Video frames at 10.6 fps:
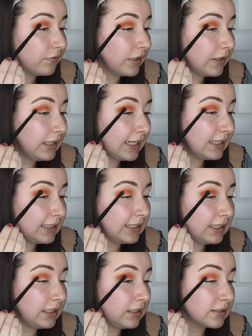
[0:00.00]
very
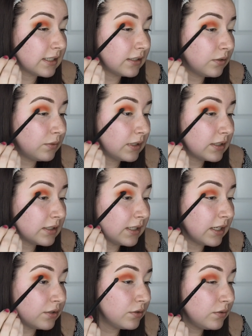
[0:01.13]
lightly, because I don't want it to
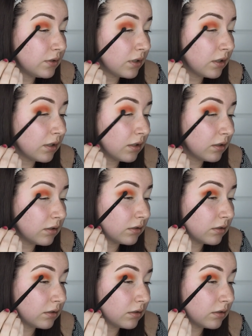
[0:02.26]
get too dark.